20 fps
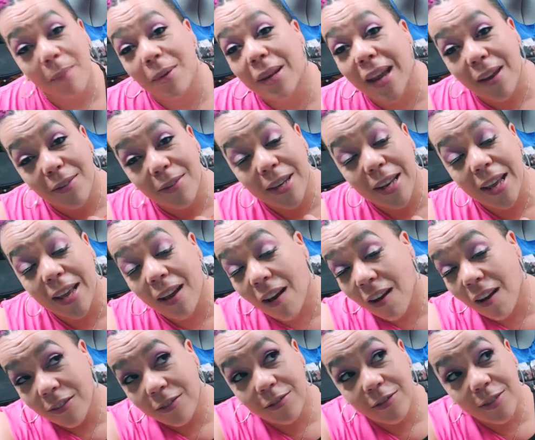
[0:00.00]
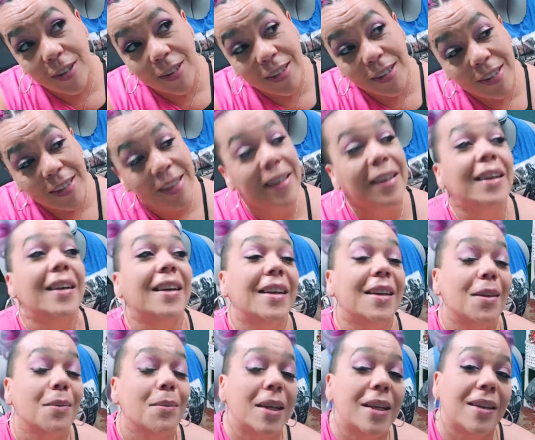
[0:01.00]
to have a day off and to
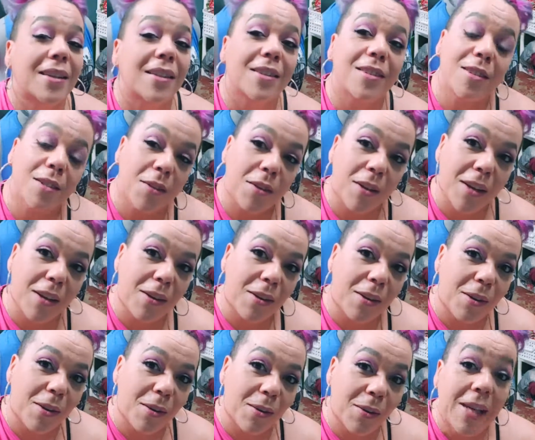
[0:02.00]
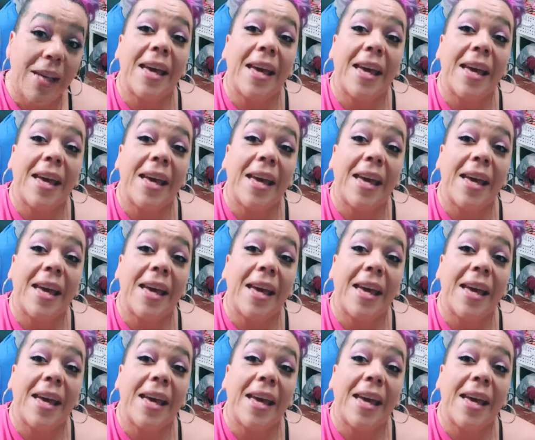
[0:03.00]
be in the studio.